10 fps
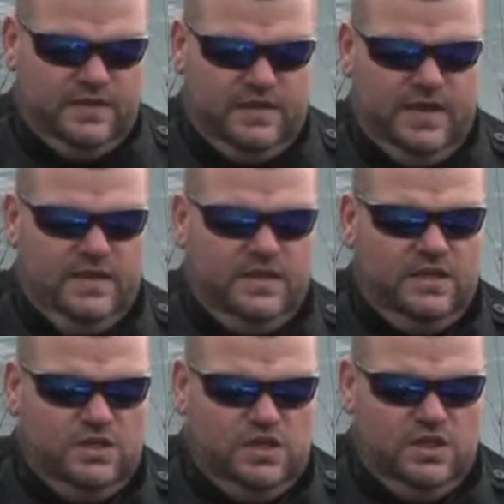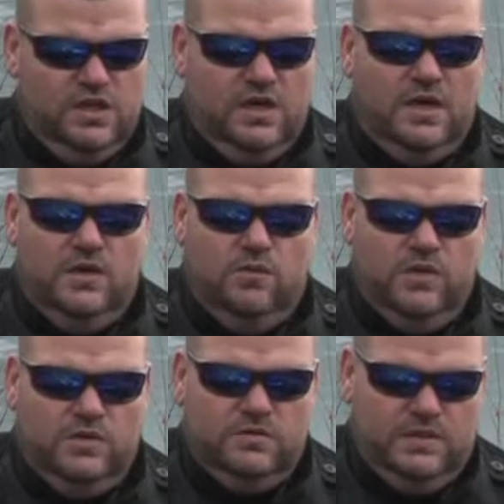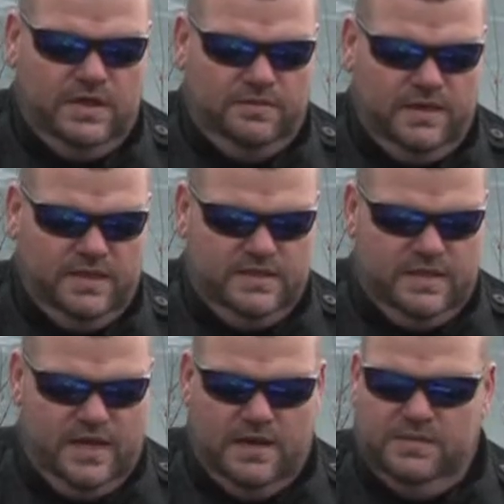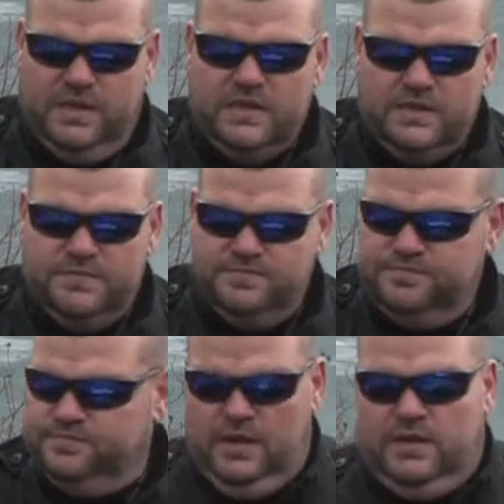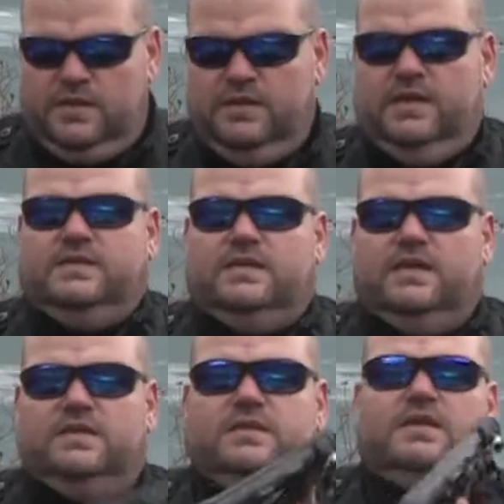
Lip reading: 10-inch Windows 10 based tablet. This is a